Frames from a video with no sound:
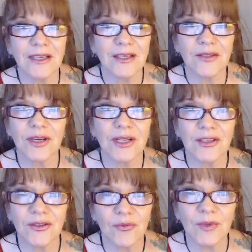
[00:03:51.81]

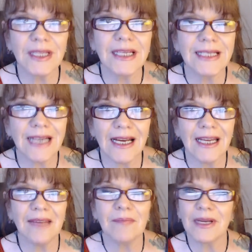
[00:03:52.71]
It's really
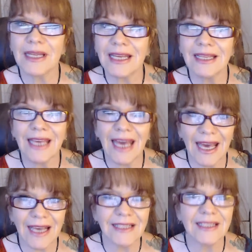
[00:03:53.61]
tiny, but
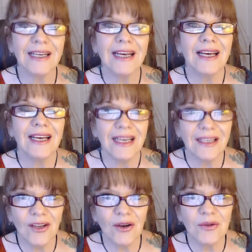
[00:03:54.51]
encased
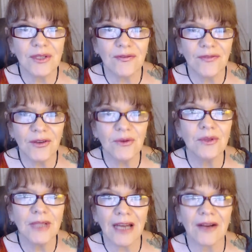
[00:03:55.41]
in those few
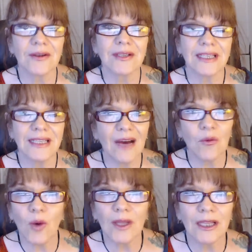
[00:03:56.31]
letters, in that
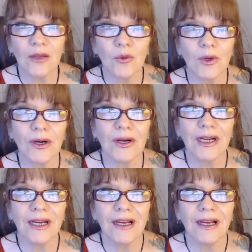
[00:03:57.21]
one little word,